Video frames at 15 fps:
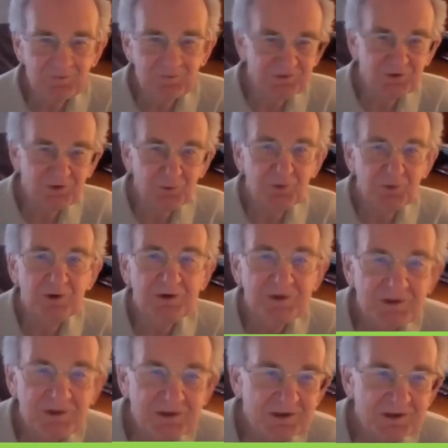no point in
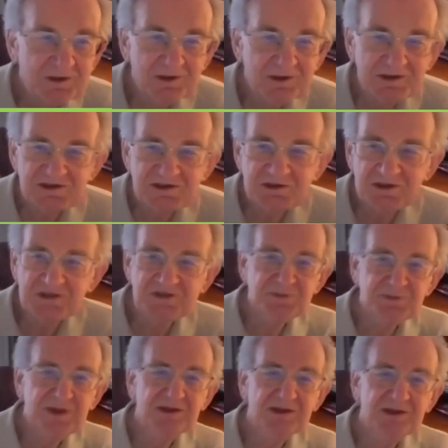
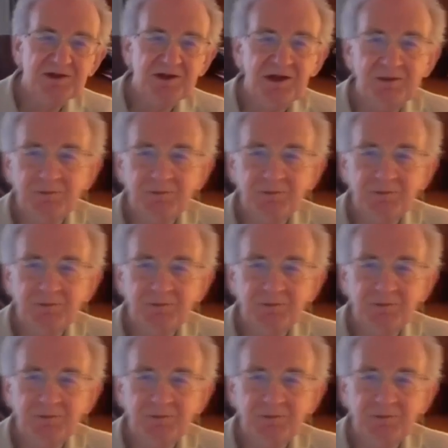spending the time and